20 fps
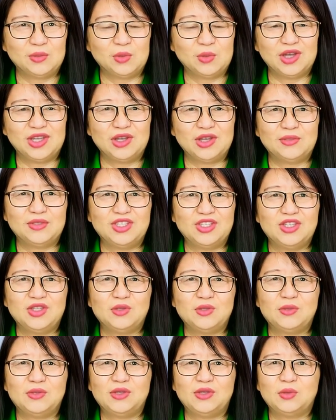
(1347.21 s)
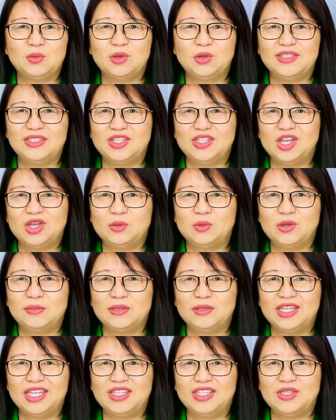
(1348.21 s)
102. When did all
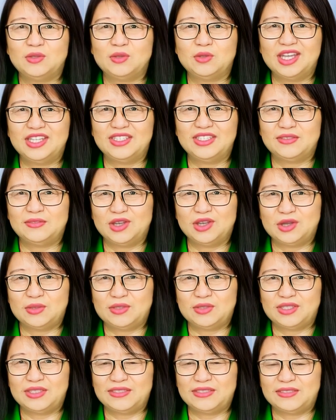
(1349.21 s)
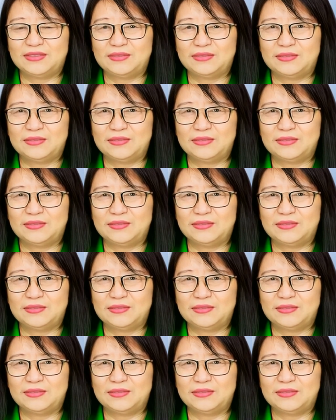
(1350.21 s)
women get the right to vote?